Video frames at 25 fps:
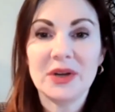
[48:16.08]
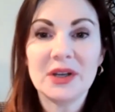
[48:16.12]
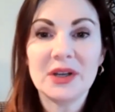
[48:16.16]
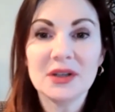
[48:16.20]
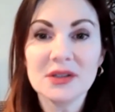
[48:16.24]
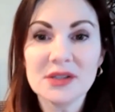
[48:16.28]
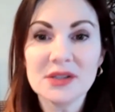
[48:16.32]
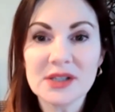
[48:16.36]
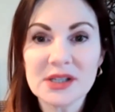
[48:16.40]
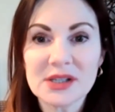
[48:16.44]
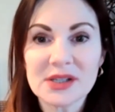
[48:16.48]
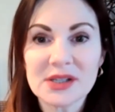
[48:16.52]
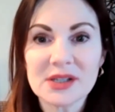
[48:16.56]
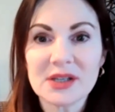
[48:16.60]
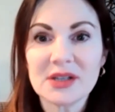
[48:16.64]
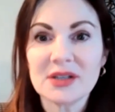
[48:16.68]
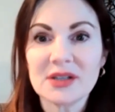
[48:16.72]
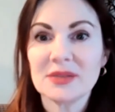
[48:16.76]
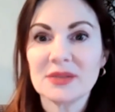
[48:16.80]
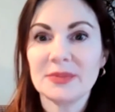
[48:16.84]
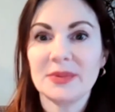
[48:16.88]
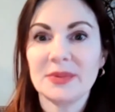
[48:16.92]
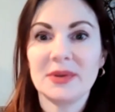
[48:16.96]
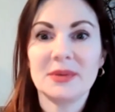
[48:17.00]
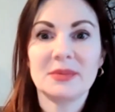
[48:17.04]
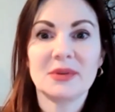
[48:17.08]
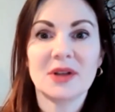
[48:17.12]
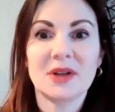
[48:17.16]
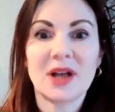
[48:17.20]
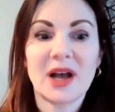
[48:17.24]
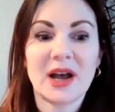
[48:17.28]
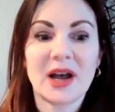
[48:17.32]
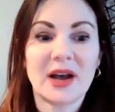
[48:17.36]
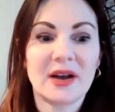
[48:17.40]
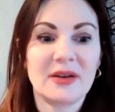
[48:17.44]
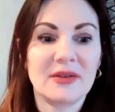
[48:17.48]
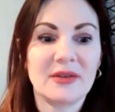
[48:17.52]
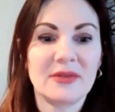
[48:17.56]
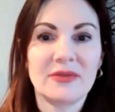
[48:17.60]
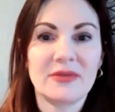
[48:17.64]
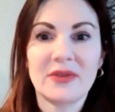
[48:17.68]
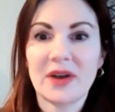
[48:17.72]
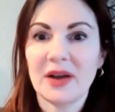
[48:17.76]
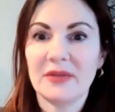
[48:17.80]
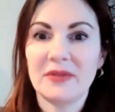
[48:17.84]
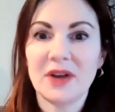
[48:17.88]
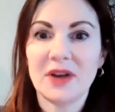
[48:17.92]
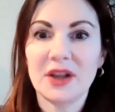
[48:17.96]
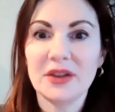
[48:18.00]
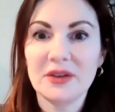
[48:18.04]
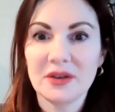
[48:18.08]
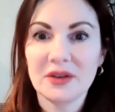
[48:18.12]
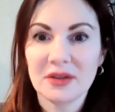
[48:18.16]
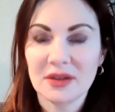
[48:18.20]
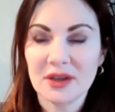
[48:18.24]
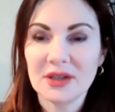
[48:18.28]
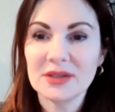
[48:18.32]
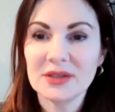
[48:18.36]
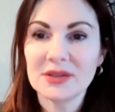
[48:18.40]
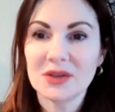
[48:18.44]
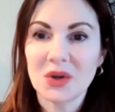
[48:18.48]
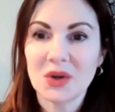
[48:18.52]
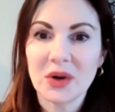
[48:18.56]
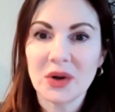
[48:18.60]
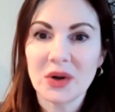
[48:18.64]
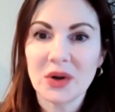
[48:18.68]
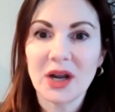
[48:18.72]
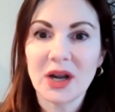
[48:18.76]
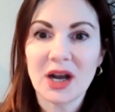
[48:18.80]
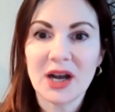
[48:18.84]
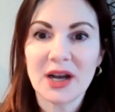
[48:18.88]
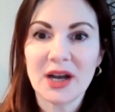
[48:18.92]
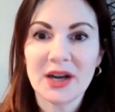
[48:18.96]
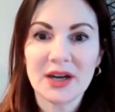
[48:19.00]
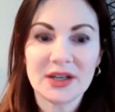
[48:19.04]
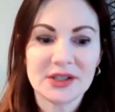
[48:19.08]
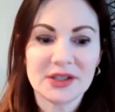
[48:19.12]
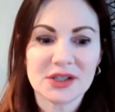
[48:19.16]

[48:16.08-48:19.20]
illnesses, people have other things going on.